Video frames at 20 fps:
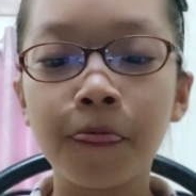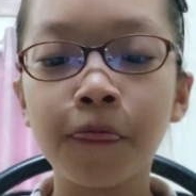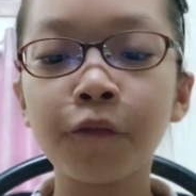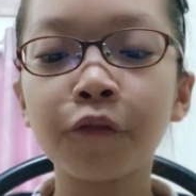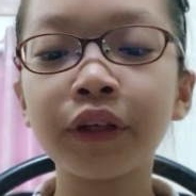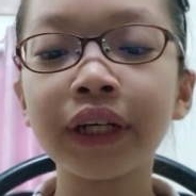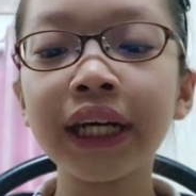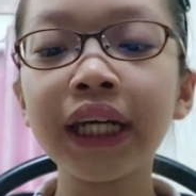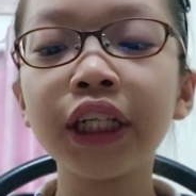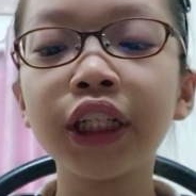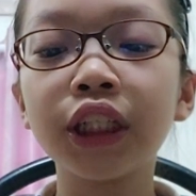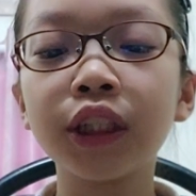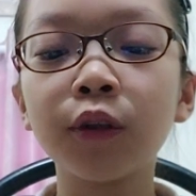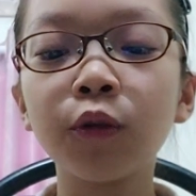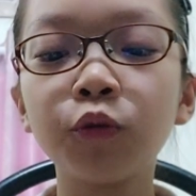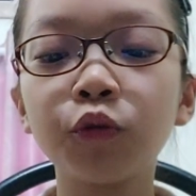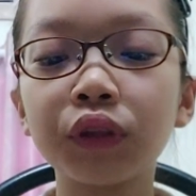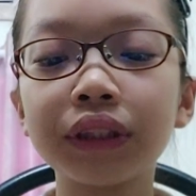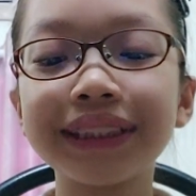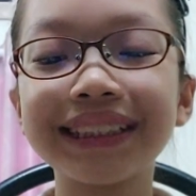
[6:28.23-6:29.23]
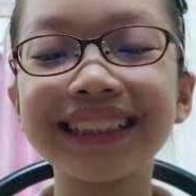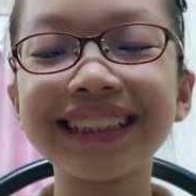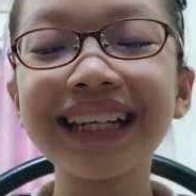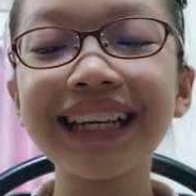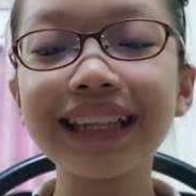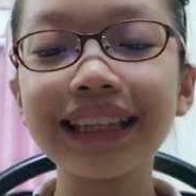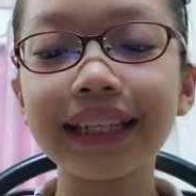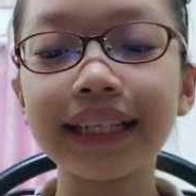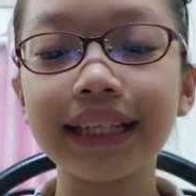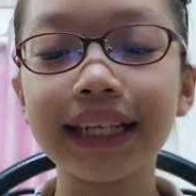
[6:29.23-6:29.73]
3 children
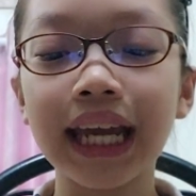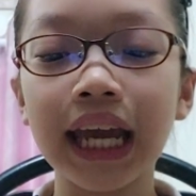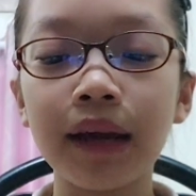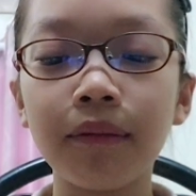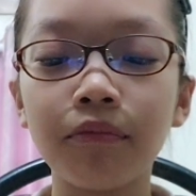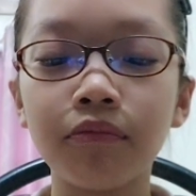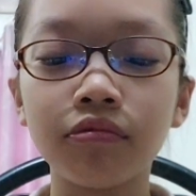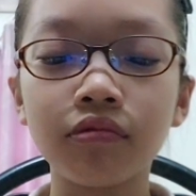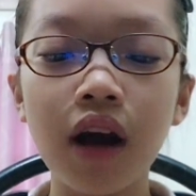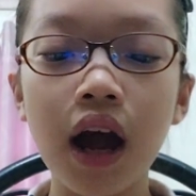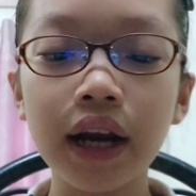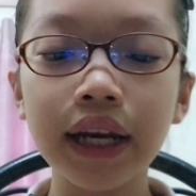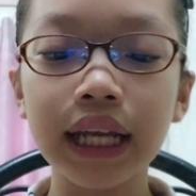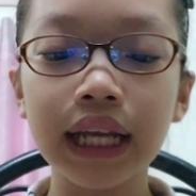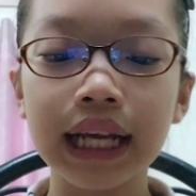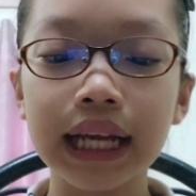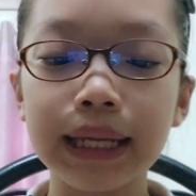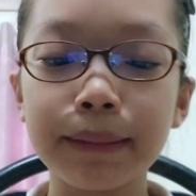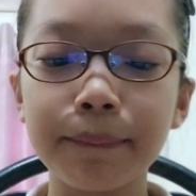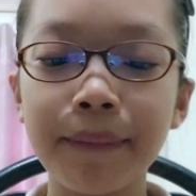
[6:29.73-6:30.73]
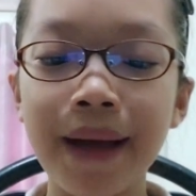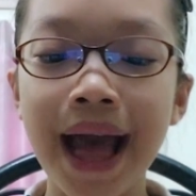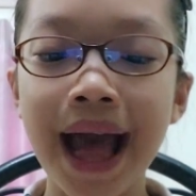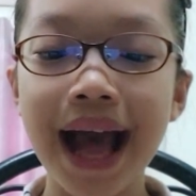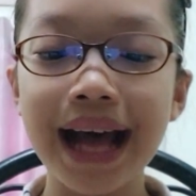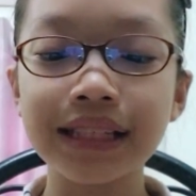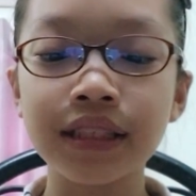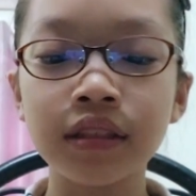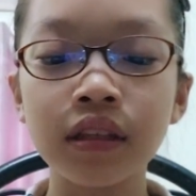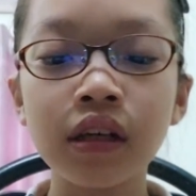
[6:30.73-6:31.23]
suddenly came running
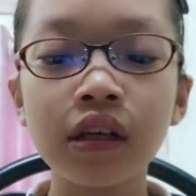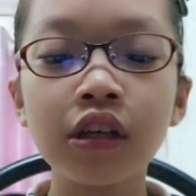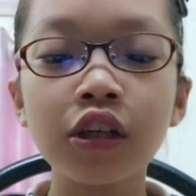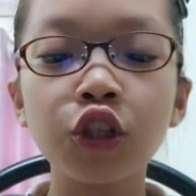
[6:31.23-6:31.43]
past,